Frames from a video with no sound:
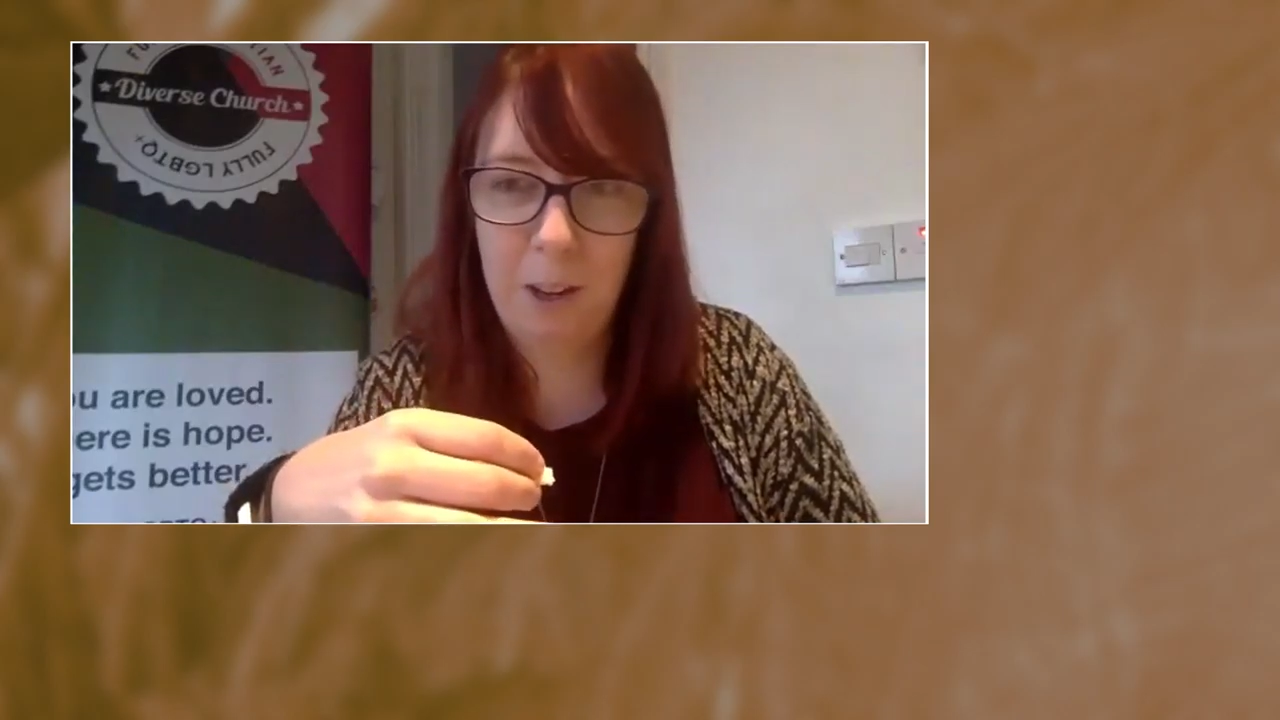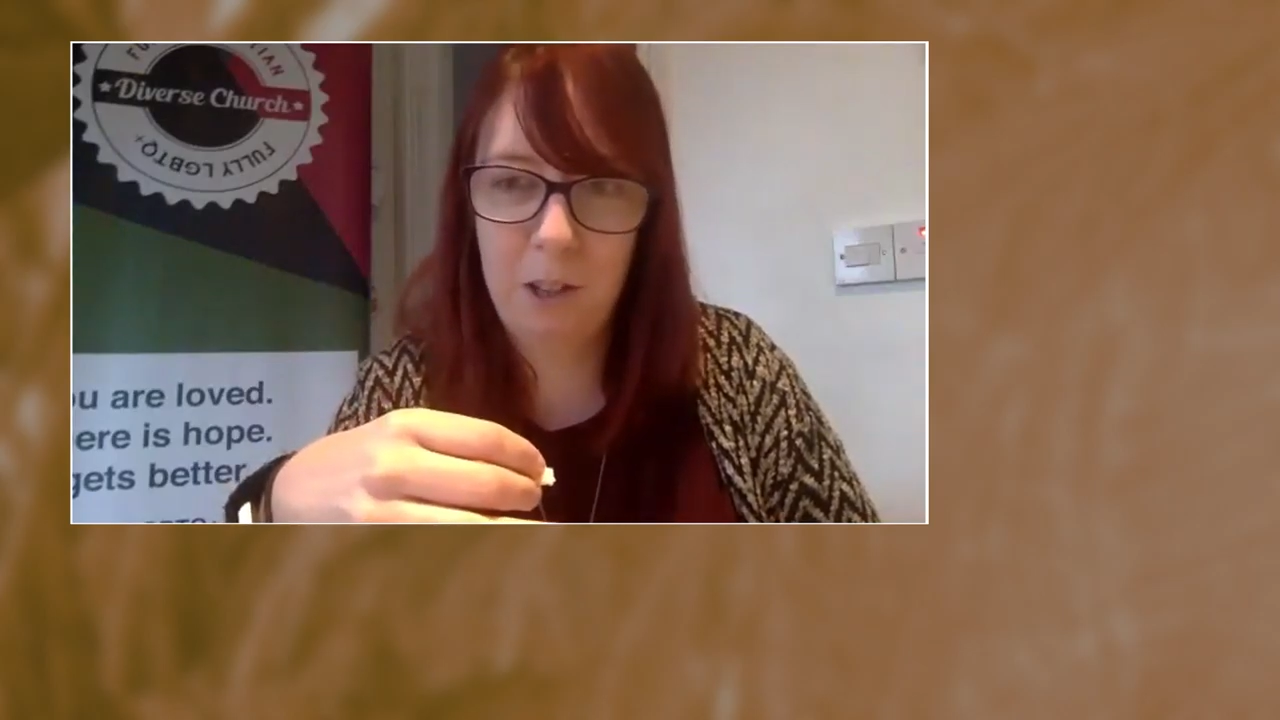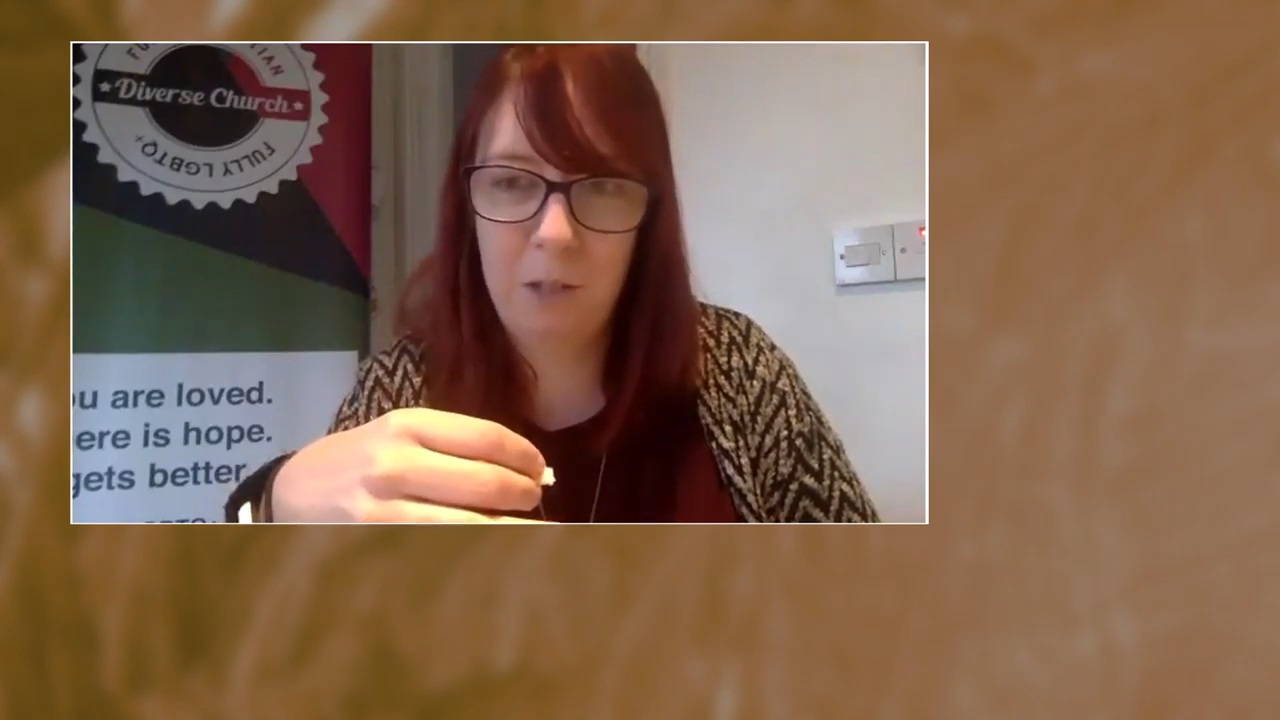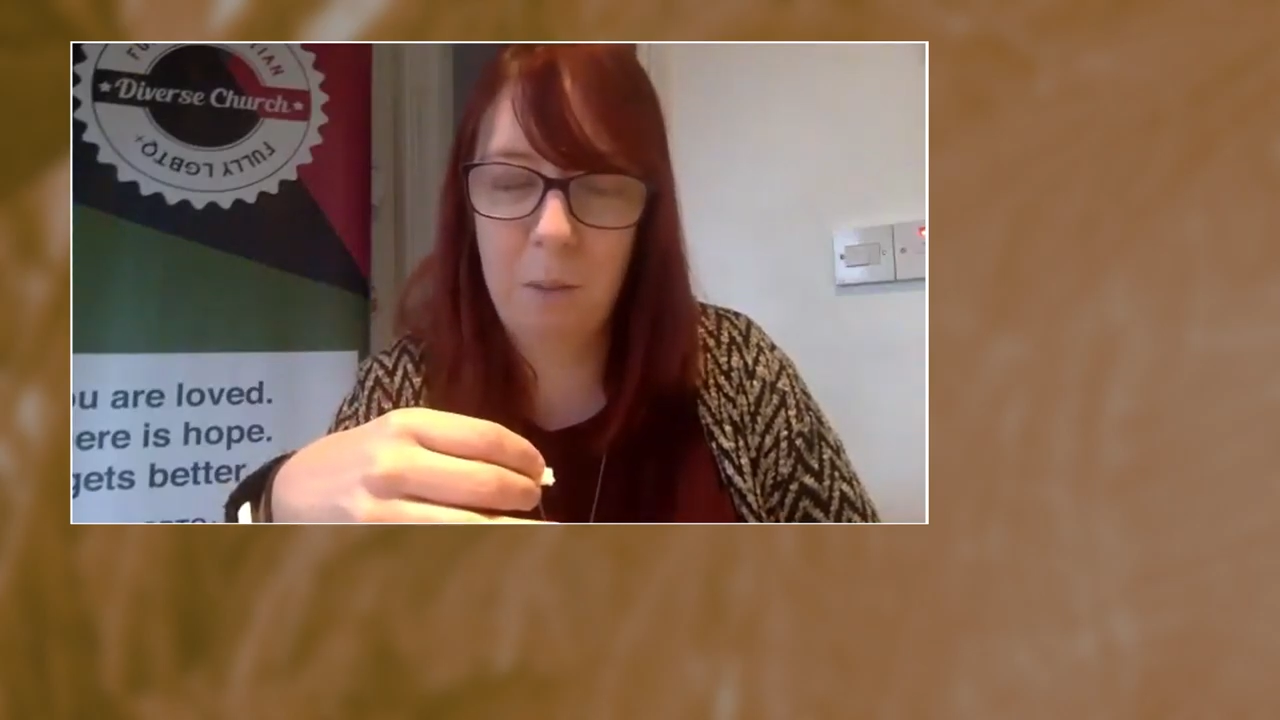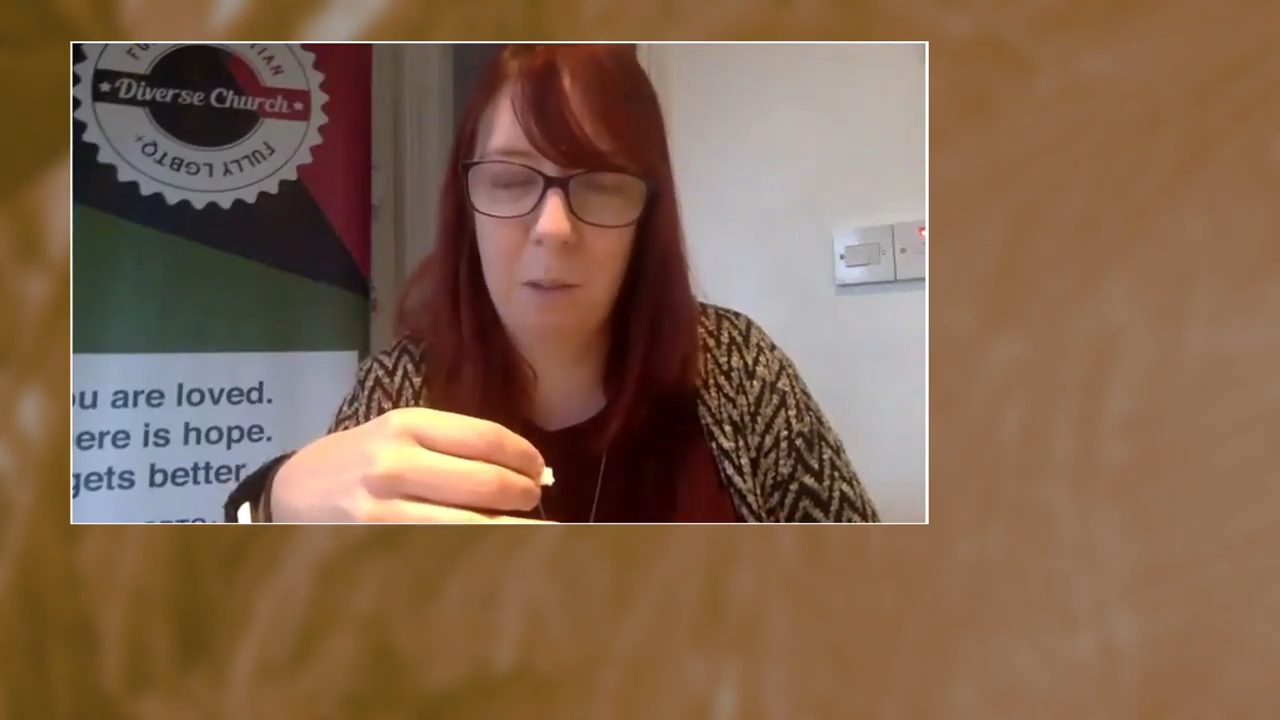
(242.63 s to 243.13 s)

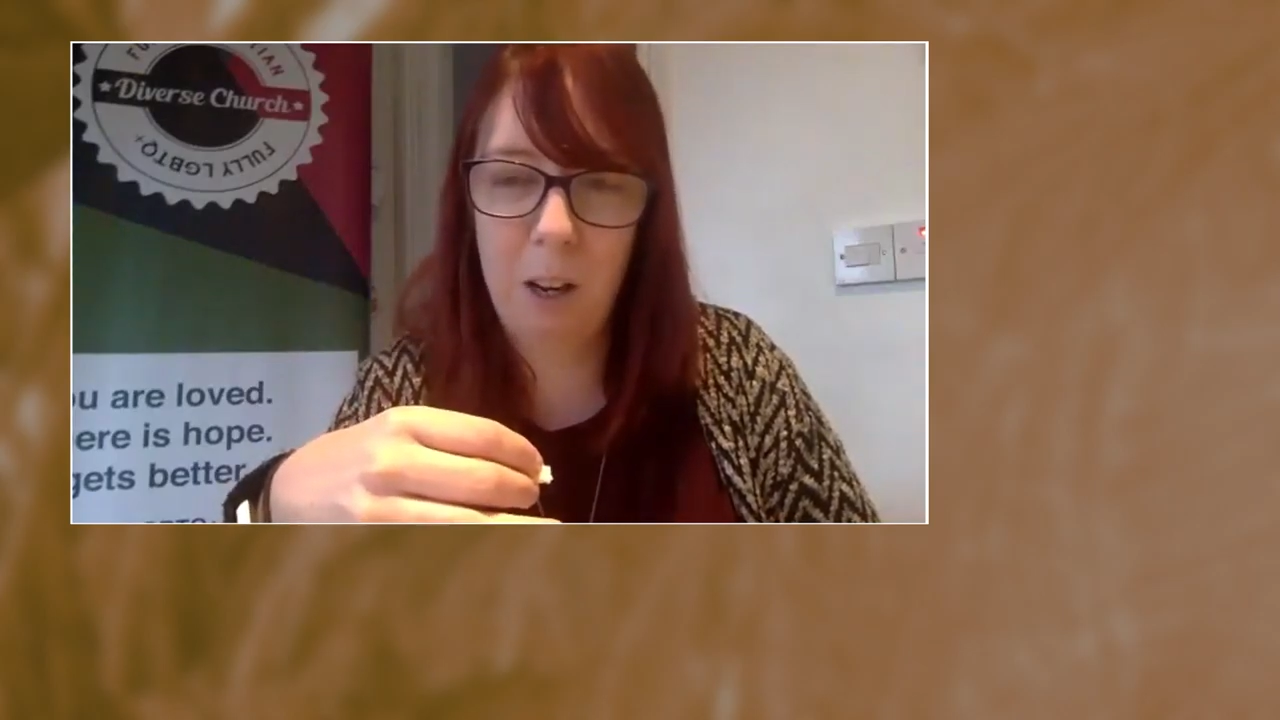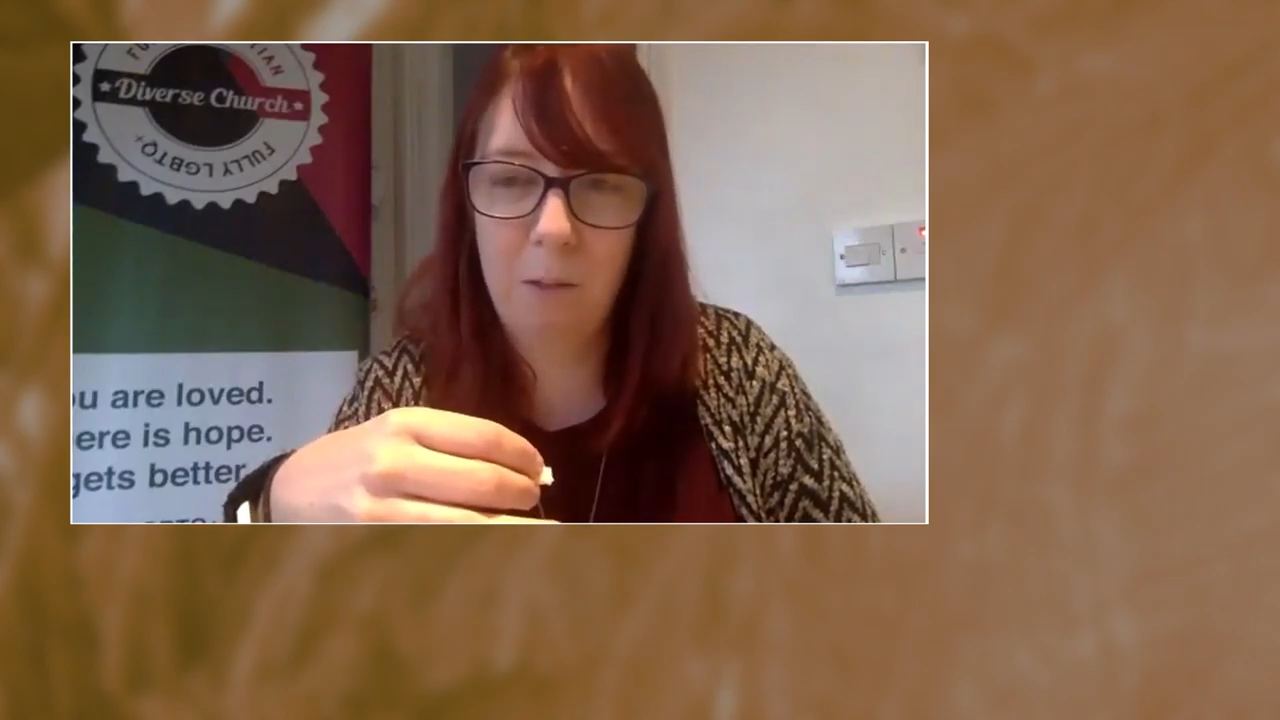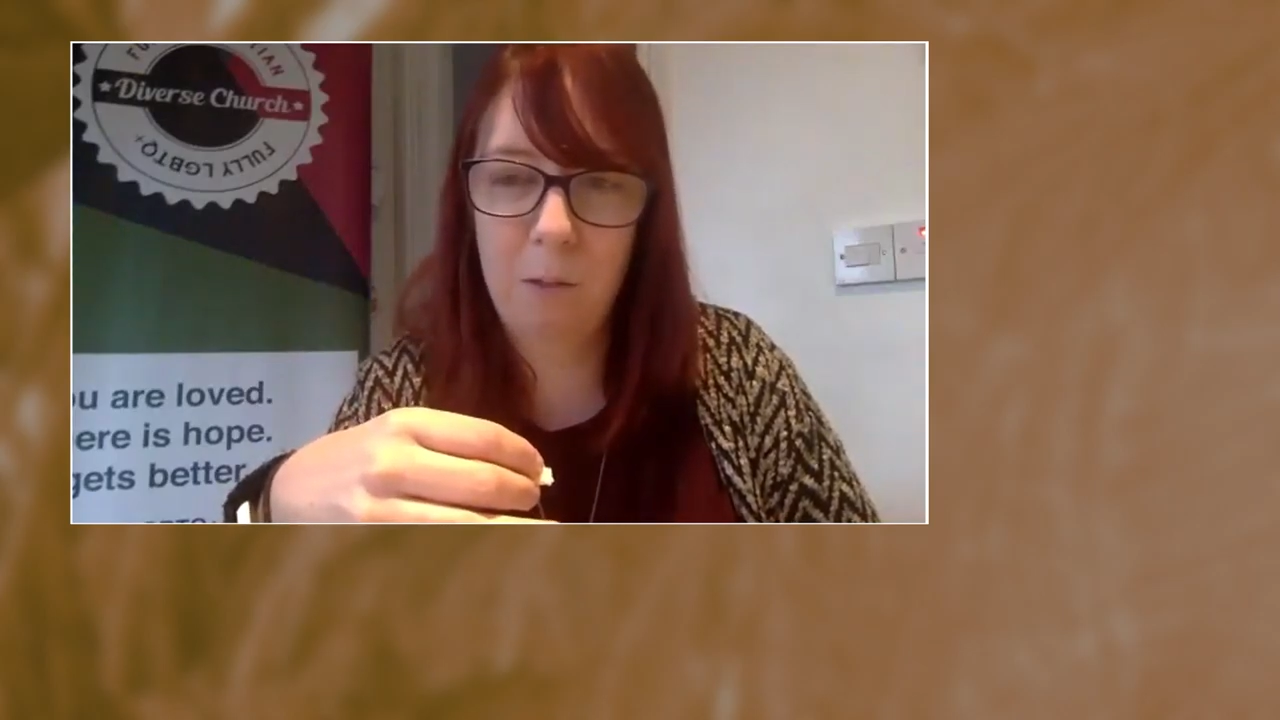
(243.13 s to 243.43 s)
us from the love